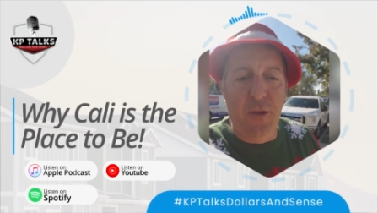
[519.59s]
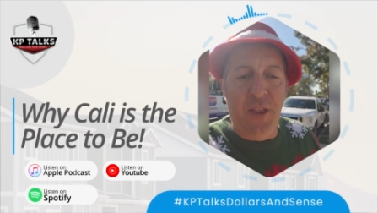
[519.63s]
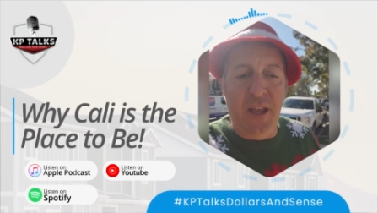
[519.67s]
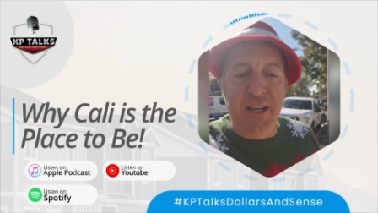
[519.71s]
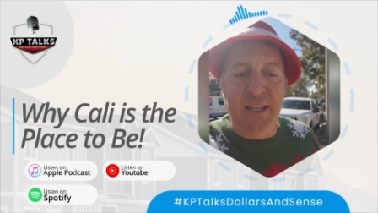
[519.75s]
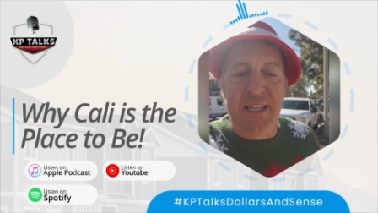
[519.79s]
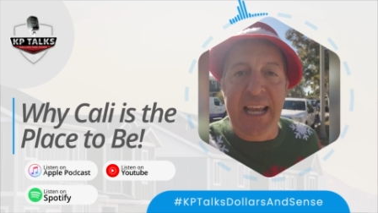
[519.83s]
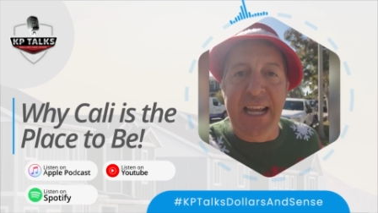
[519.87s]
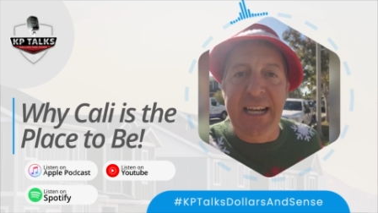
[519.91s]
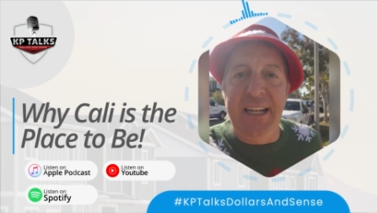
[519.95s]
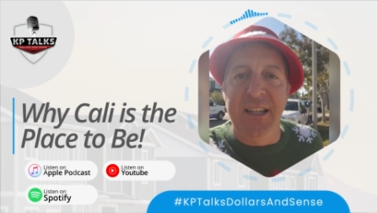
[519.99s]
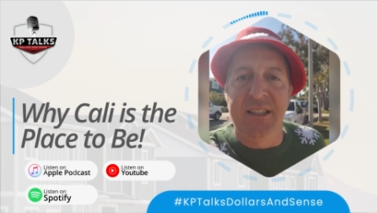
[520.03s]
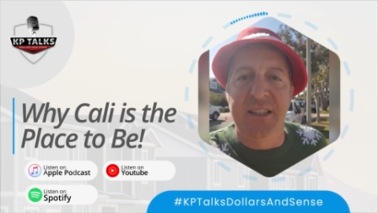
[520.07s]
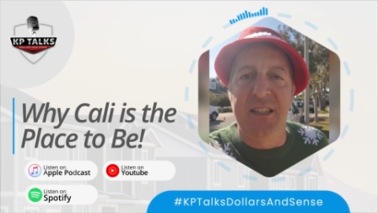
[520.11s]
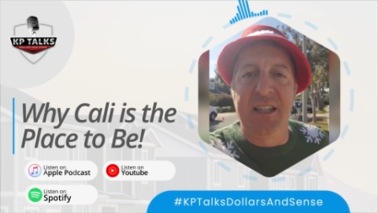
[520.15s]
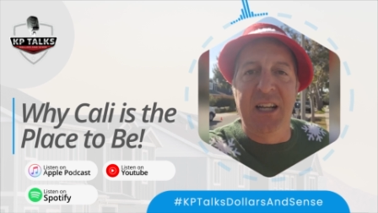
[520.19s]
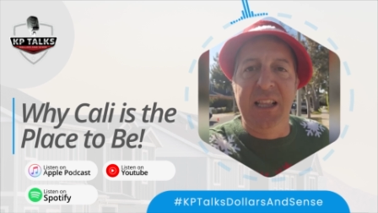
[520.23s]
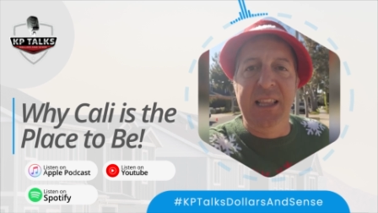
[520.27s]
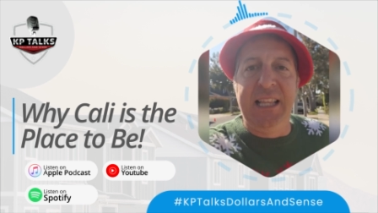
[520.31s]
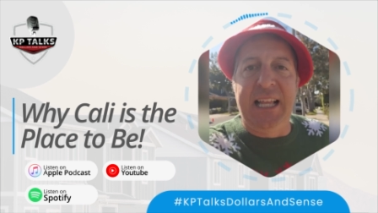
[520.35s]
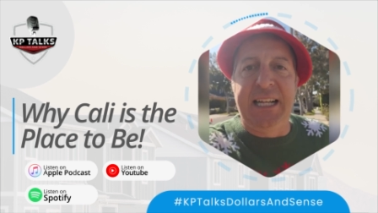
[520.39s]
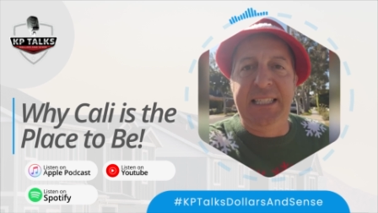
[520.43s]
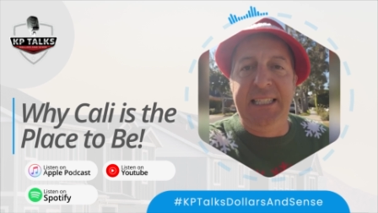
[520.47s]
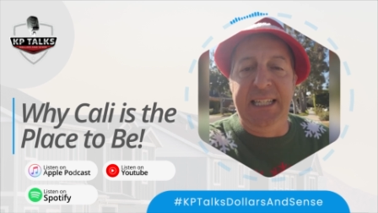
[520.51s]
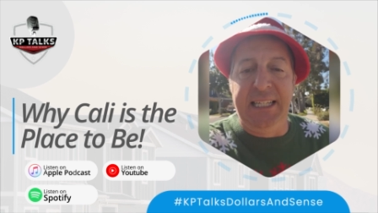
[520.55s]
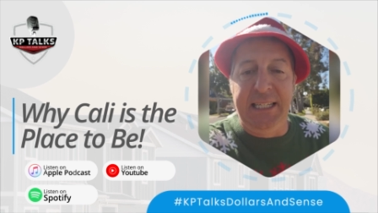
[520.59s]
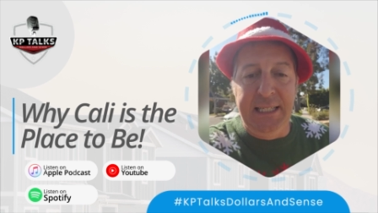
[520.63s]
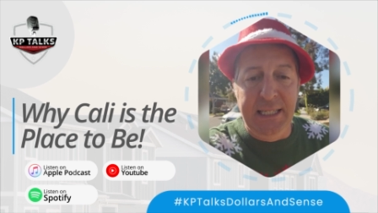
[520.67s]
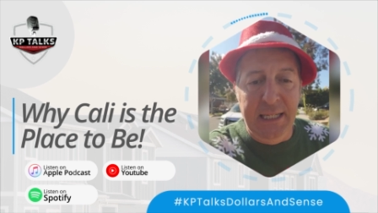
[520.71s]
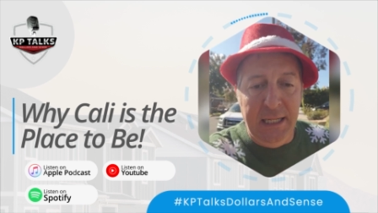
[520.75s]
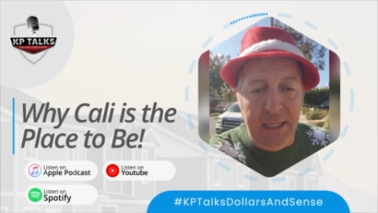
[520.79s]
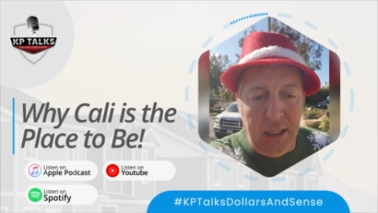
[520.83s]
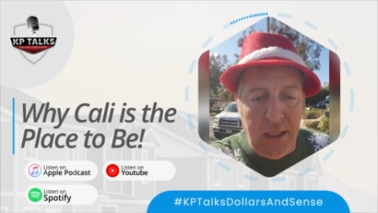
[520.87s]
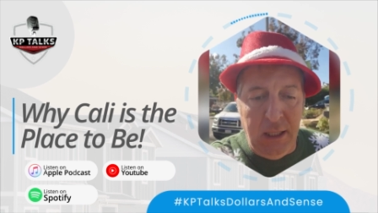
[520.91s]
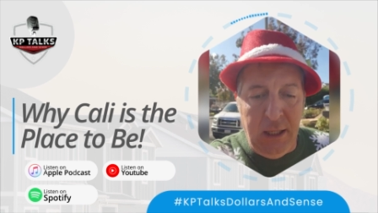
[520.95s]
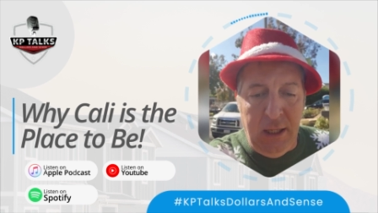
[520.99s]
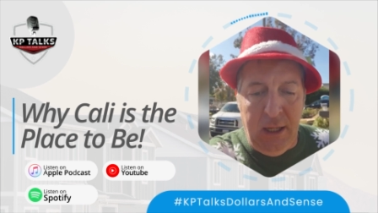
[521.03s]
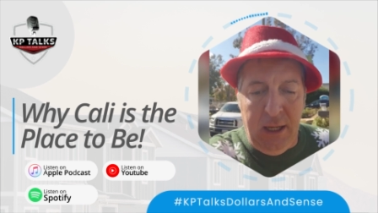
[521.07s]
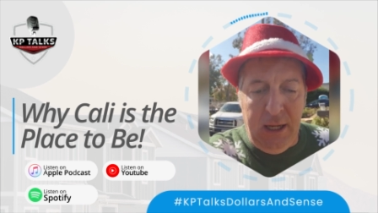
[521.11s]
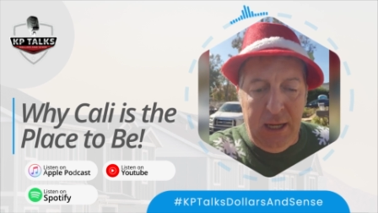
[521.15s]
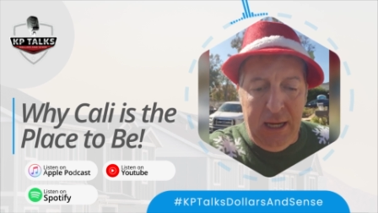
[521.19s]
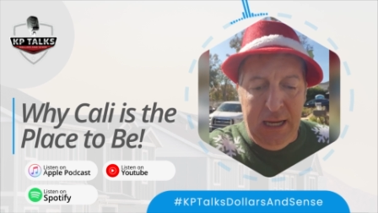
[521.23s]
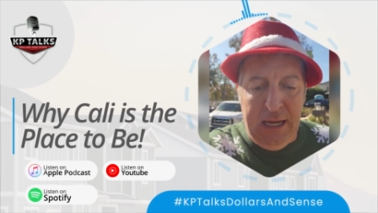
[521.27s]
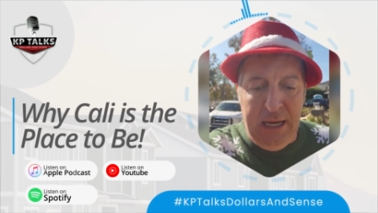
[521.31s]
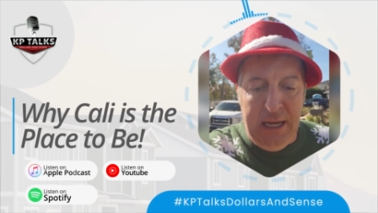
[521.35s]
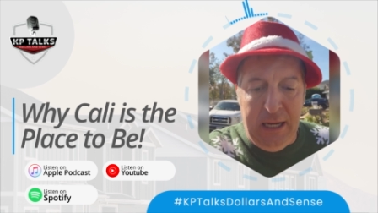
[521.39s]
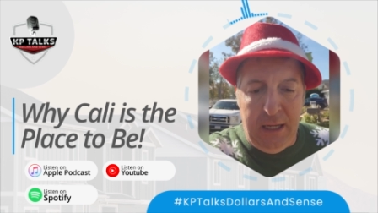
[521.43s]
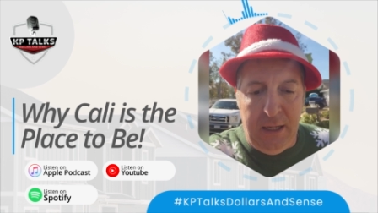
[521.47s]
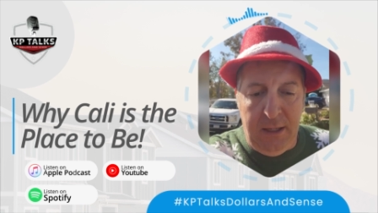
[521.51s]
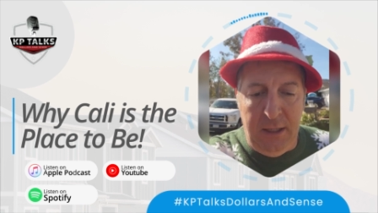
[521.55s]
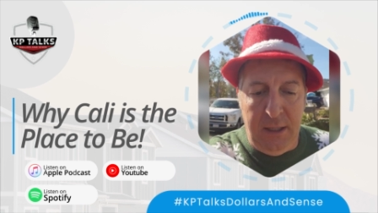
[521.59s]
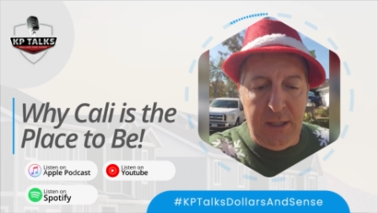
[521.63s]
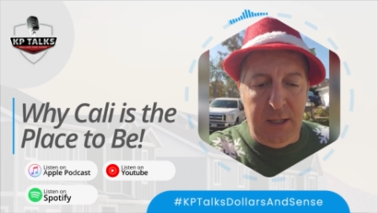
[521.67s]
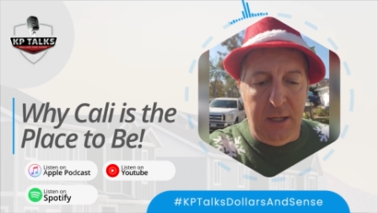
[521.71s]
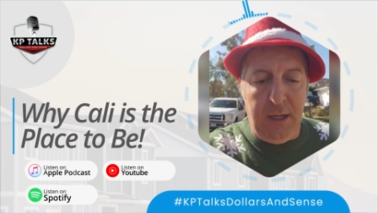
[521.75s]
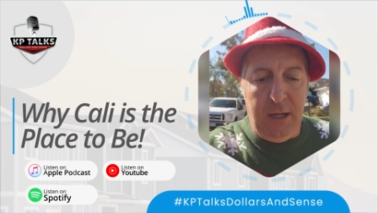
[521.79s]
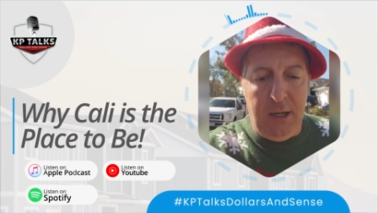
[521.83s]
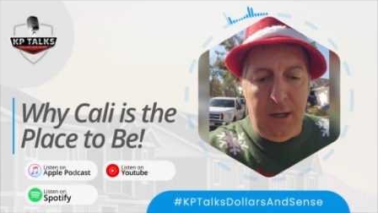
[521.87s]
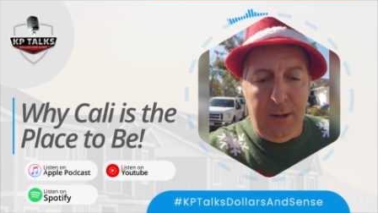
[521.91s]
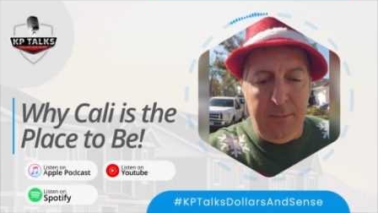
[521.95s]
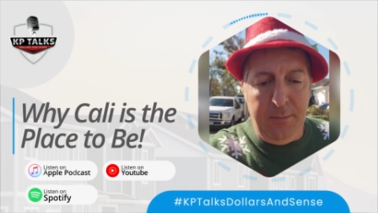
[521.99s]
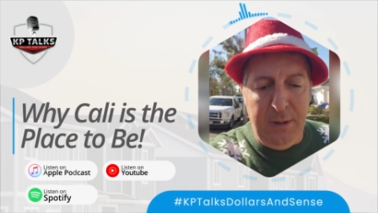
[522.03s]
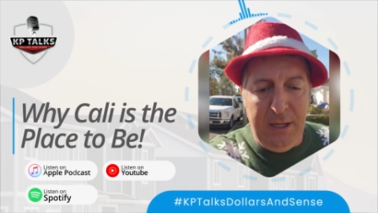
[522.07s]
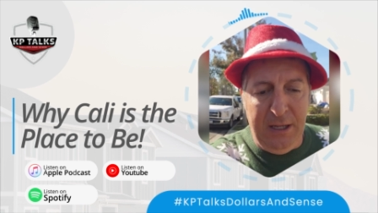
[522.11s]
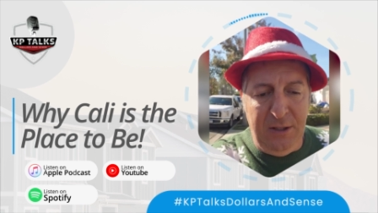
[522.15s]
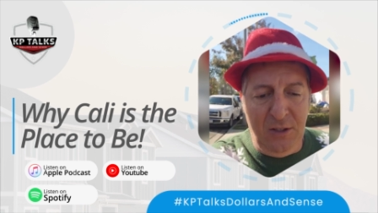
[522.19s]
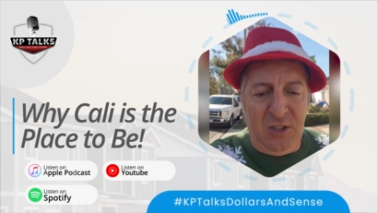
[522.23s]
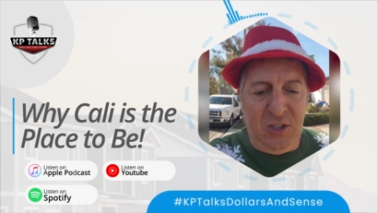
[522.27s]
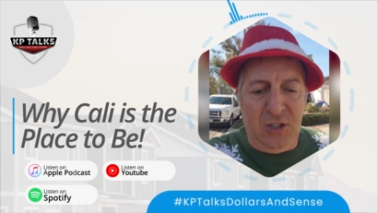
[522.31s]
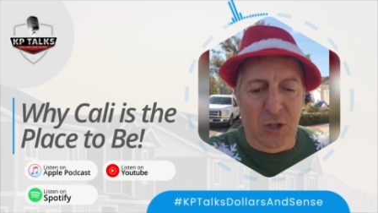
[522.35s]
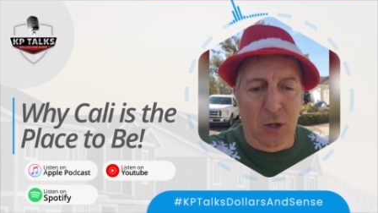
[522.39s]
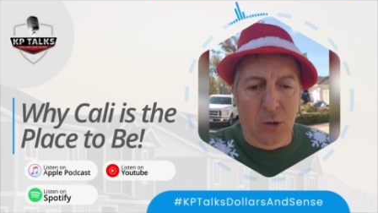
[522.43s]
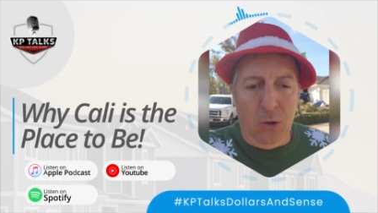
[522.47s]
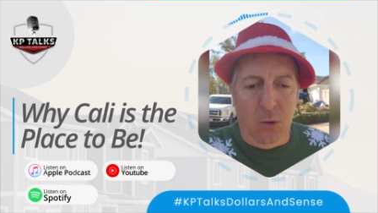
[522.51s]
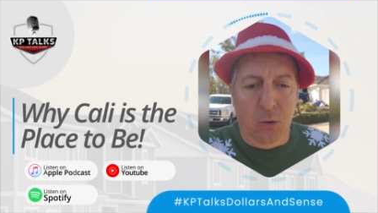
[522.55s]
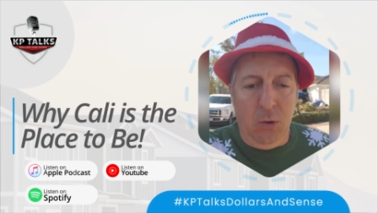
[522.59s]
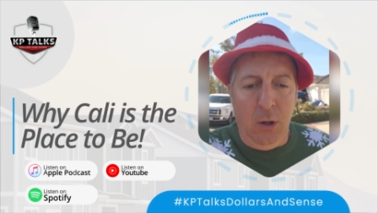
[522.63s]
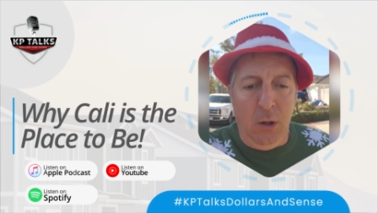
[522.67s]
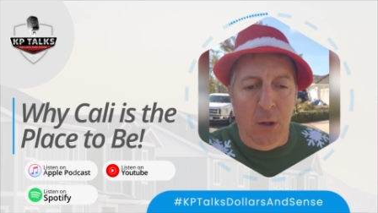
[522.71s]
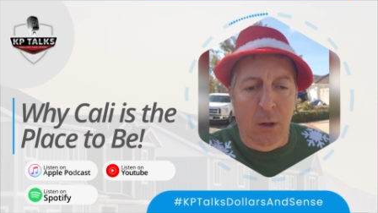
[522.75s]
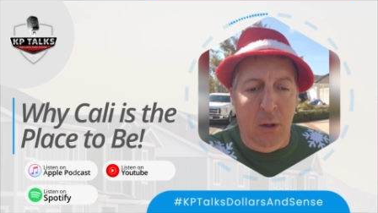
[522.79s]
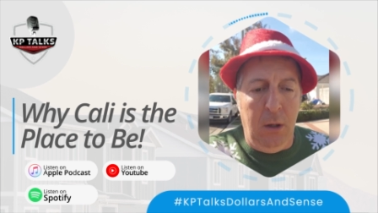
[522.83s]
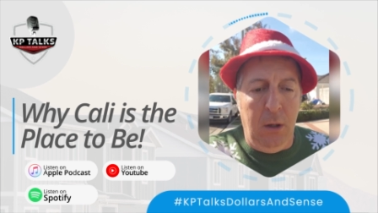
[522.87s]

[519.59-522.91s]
The data is collected. And, um, and so